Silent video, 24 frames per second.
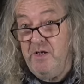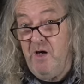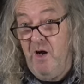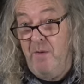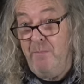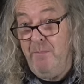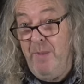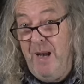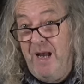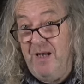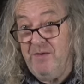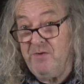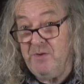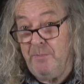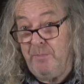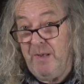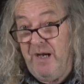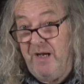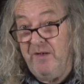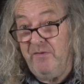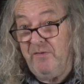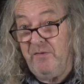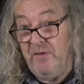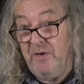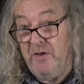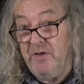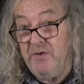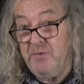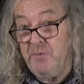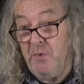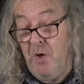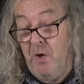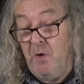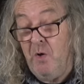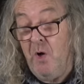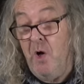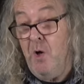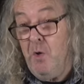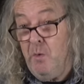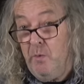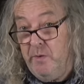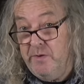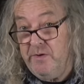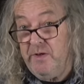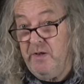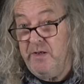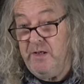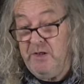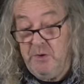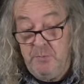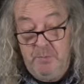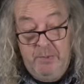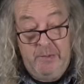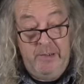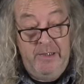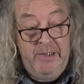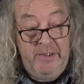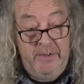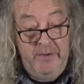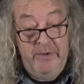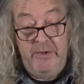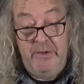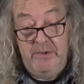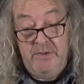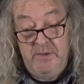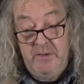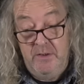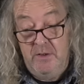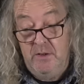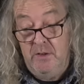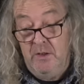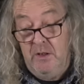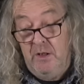I paid for it as well, which I think is pretty good